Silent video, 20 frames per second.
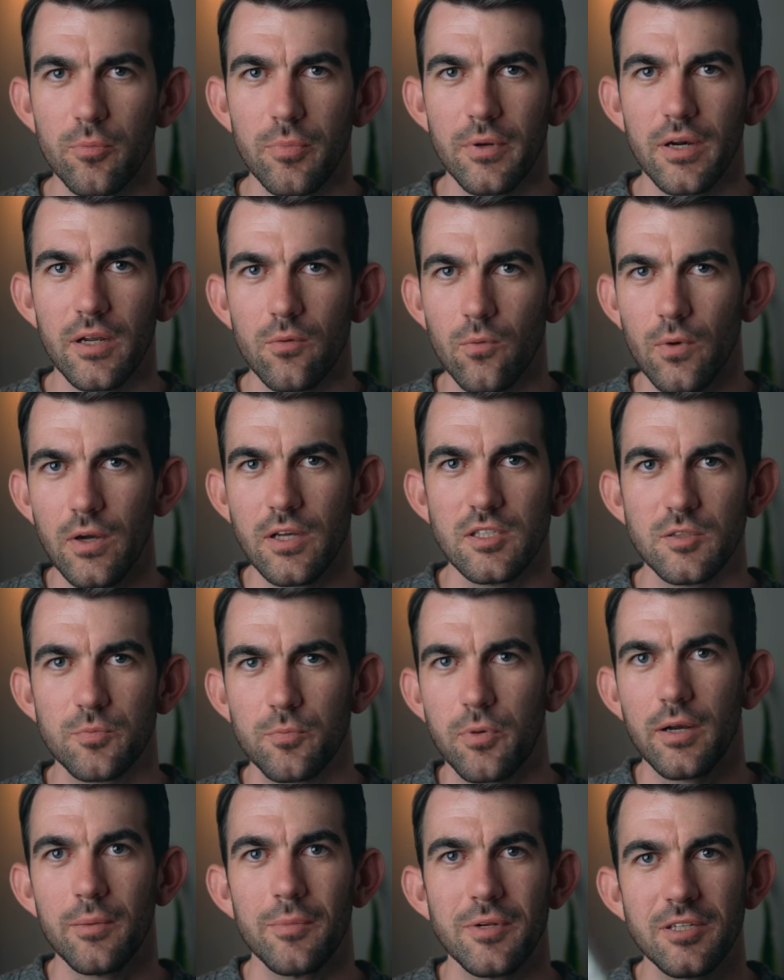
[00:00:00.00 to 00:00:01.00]
but it weighs
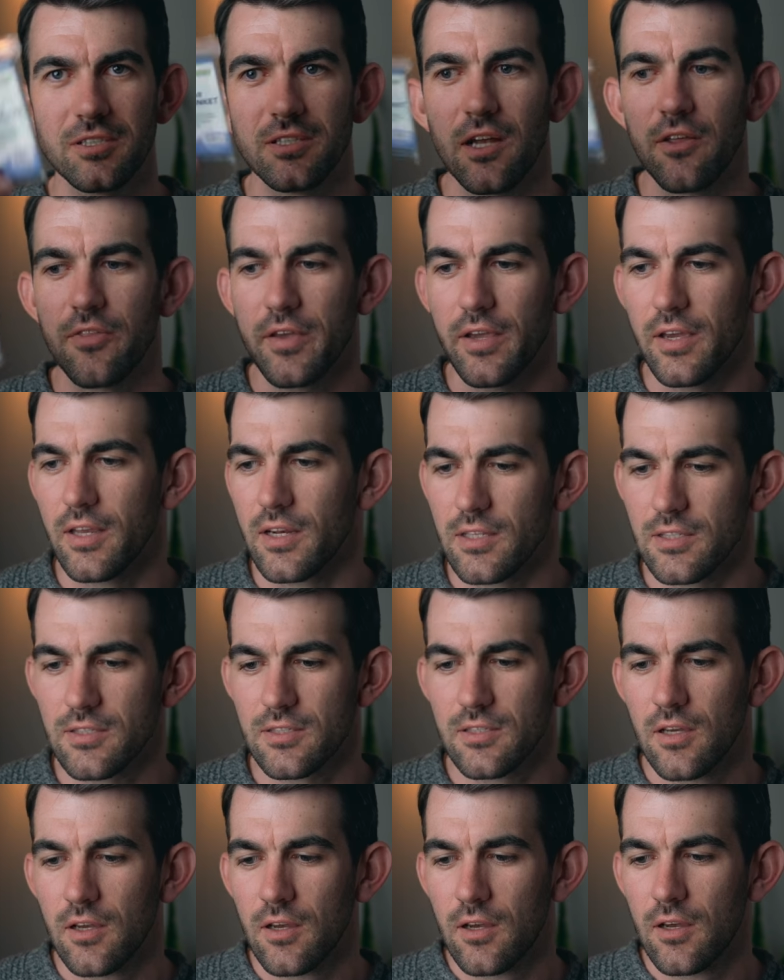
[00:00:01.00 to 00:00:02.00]
pretty much nothing and
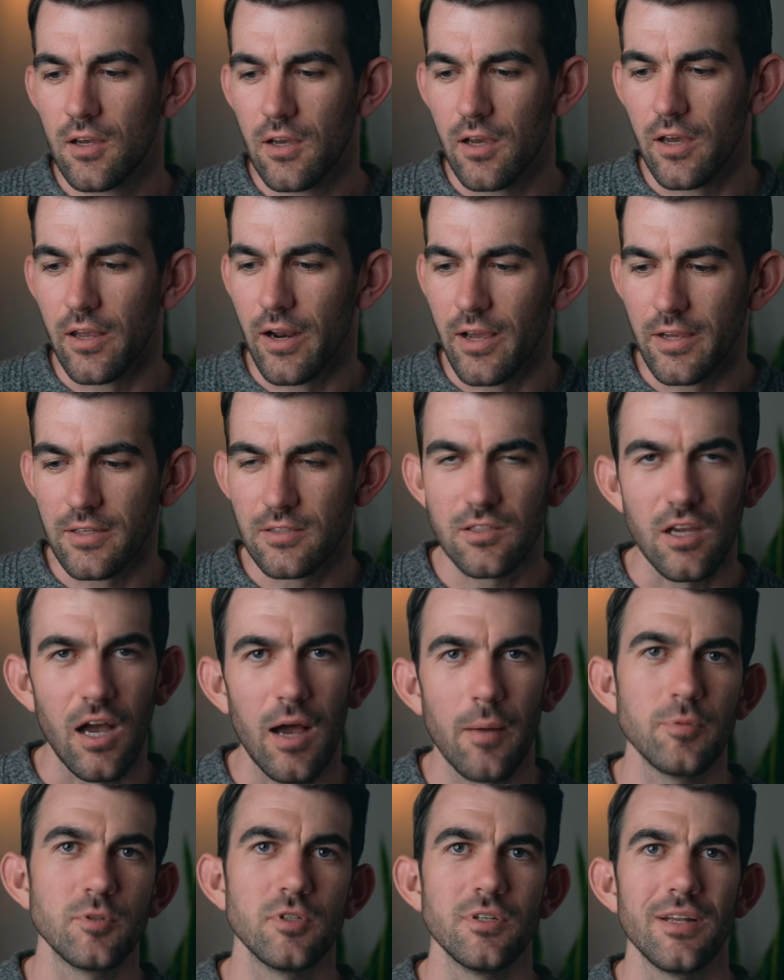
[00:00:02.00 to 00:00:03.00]
it's a nice
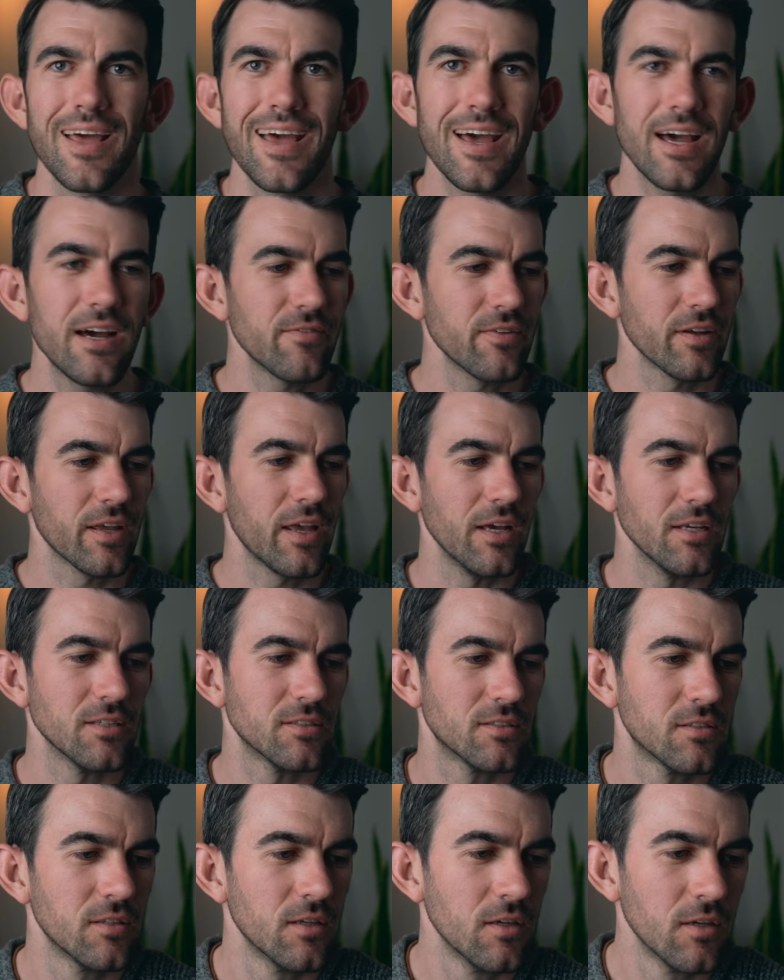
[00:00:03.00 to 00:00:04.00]
option to have in
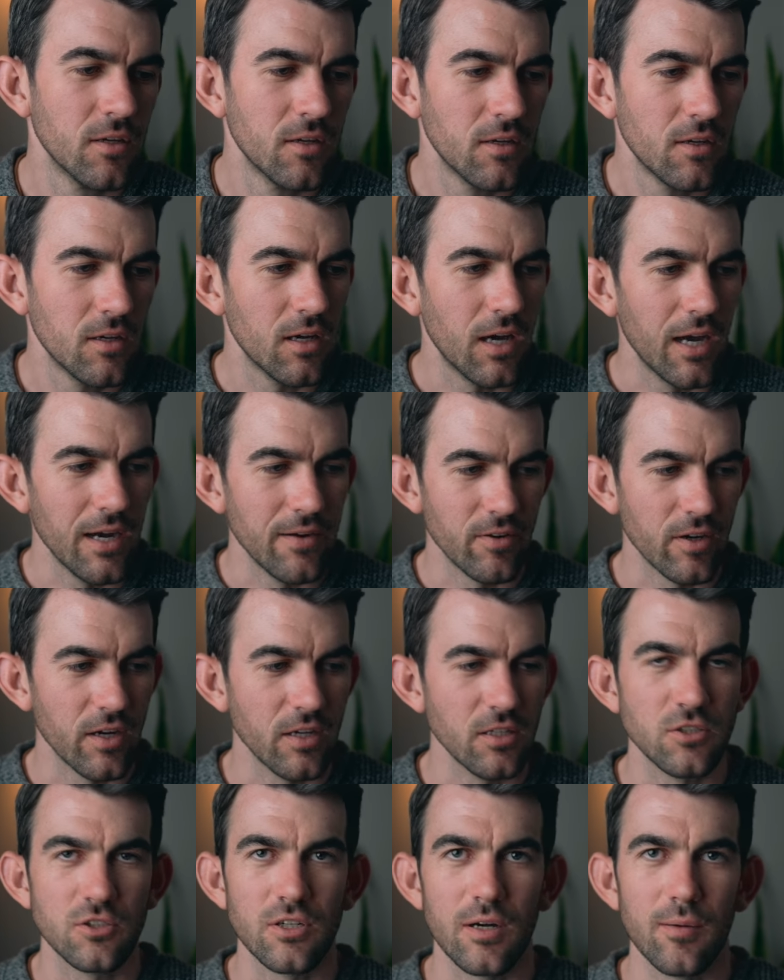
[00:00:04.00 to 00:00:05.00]
case I ever
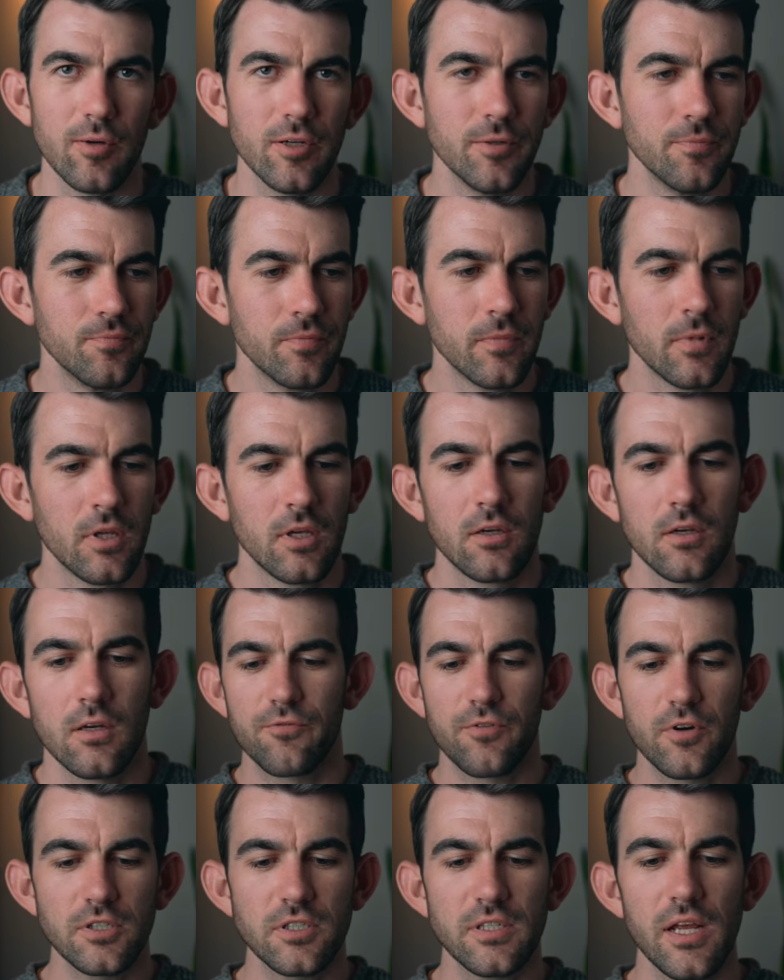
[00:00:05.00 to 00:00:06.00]
get in trouble.
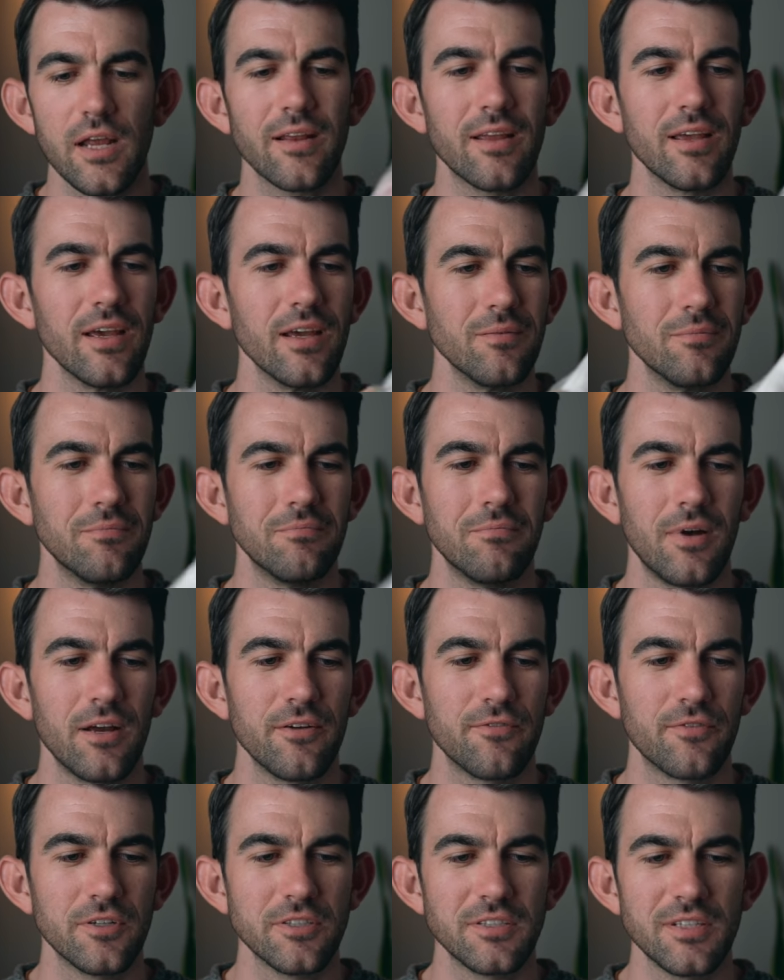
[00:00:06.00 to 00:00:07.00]
First aid kit. My
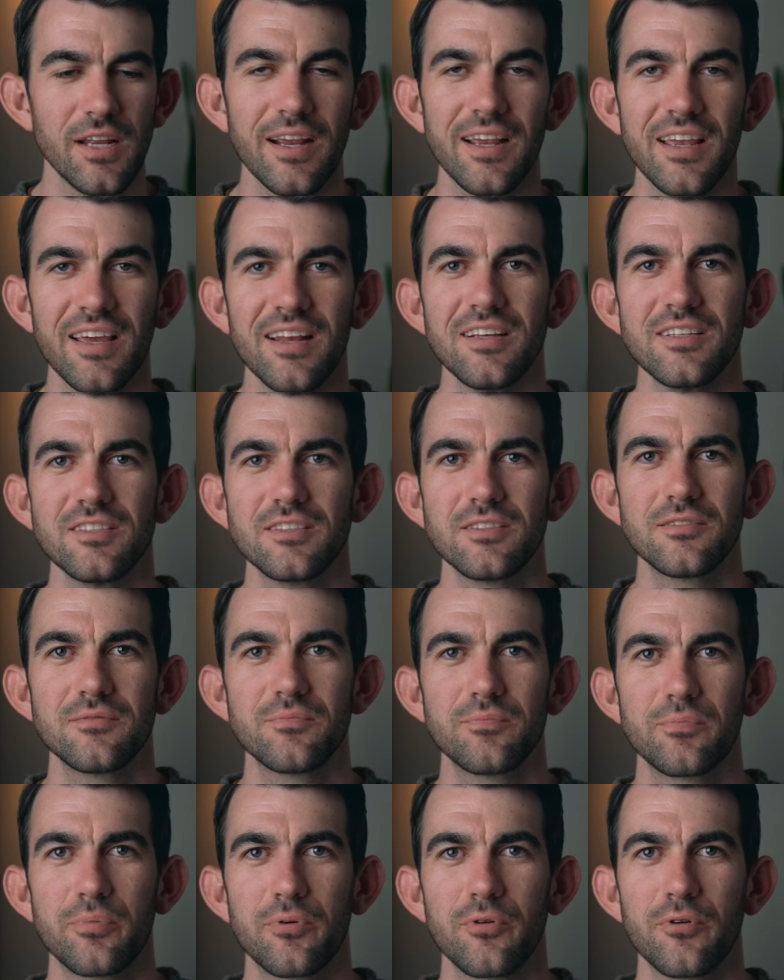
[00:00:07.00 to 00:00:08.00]
first aid kit is
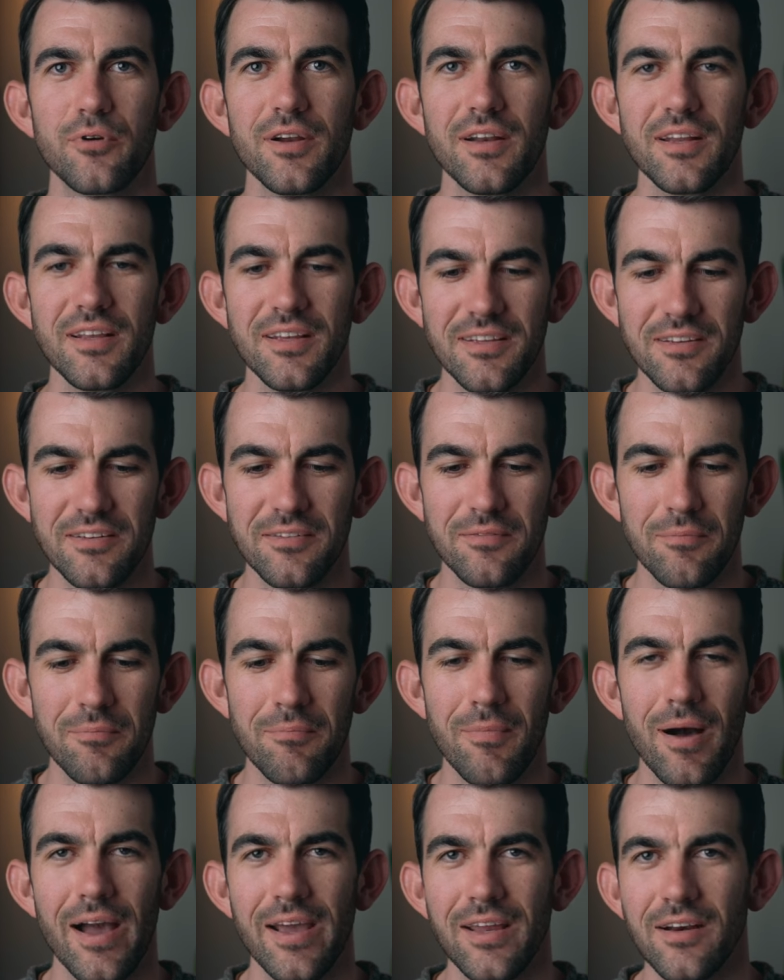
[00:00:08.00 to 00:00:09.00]
pretty
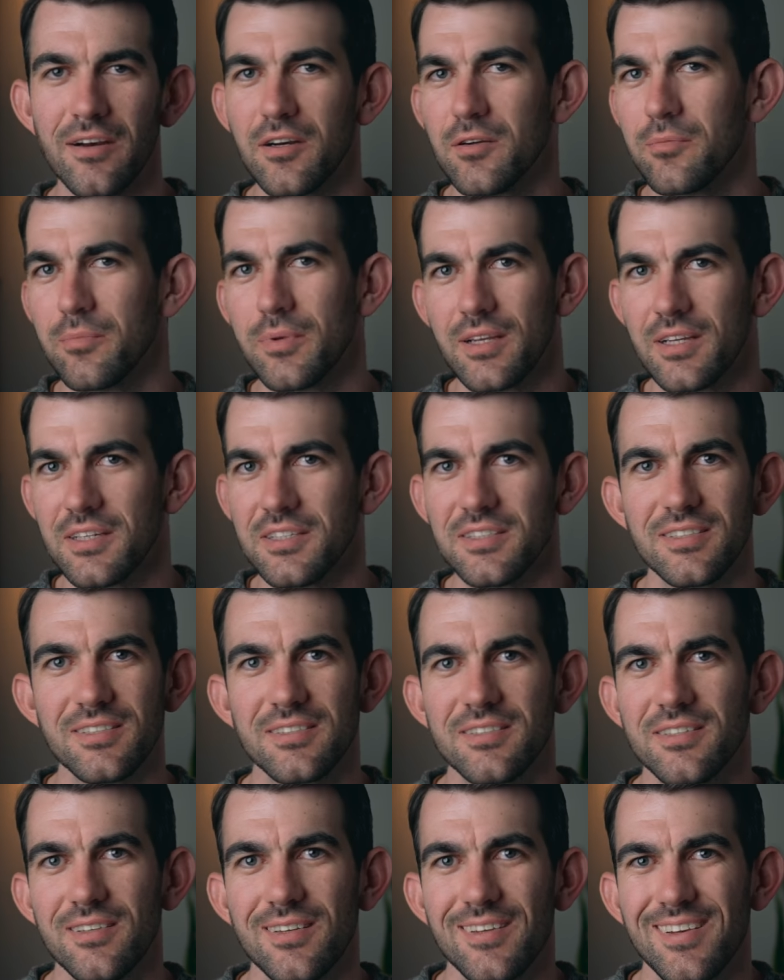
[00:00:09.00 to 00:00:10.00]
minor
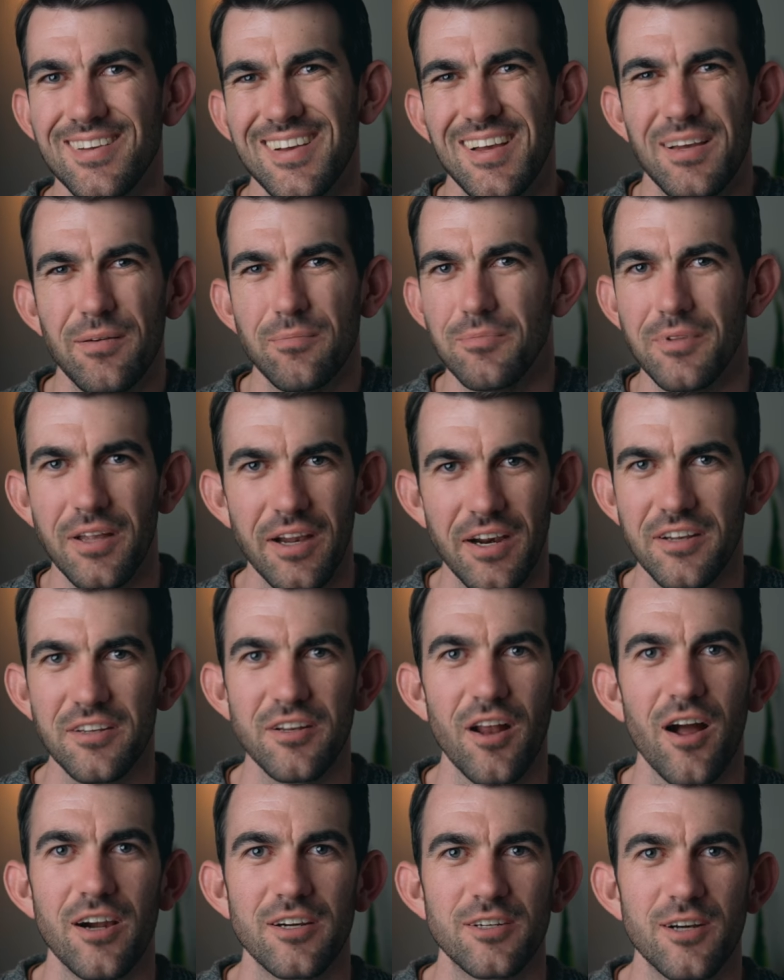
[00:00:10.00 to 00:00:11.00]
because I'm not a
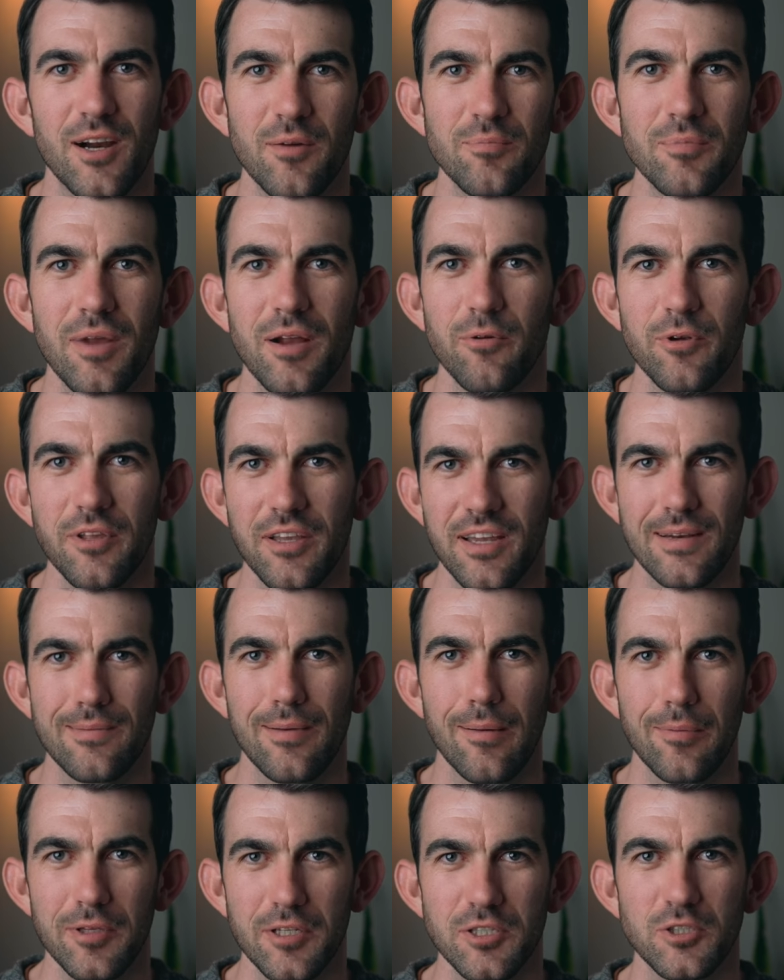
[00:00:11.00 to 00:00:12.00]
doctor. I'm not really going to
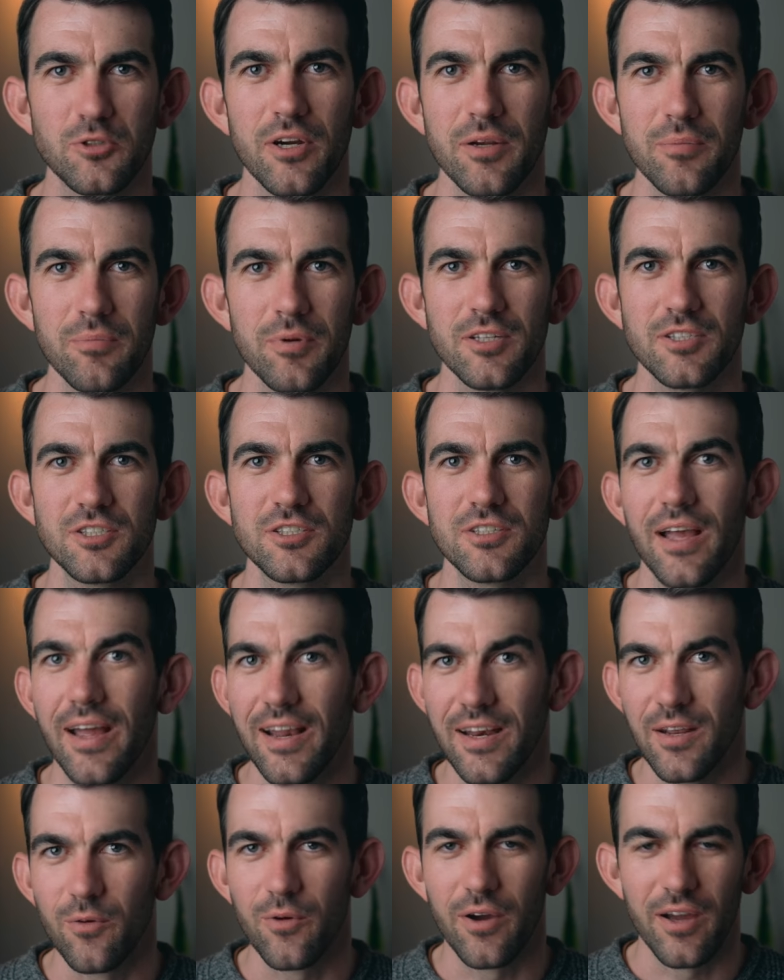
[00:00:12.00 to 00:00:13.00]
be able to treat much
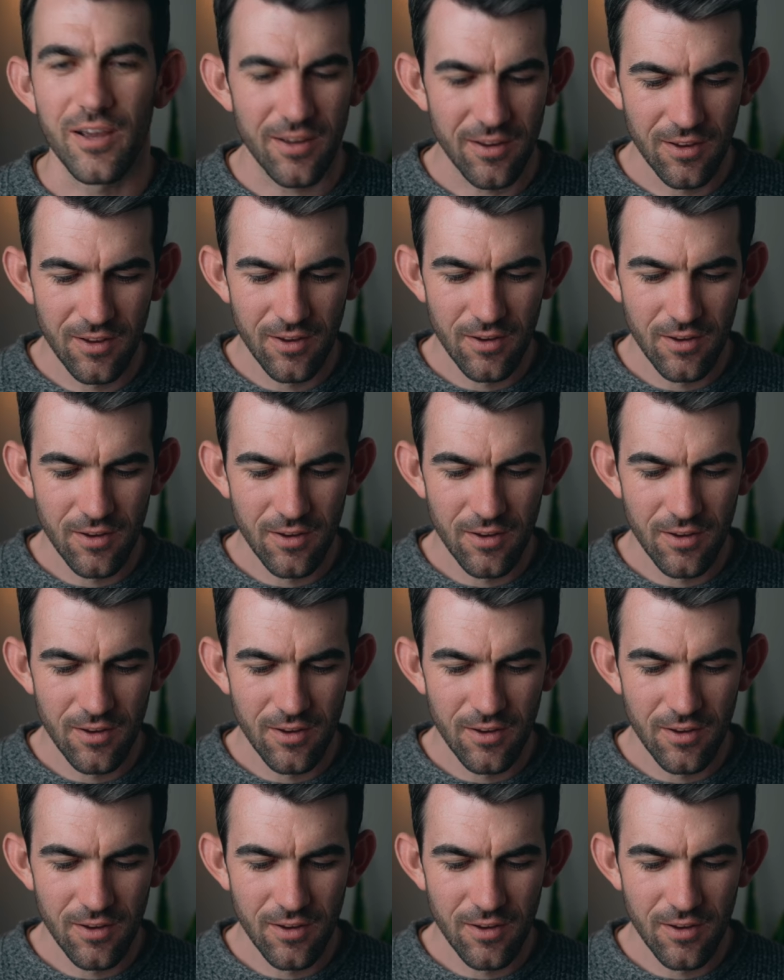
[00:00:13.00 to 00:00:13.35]
anyway.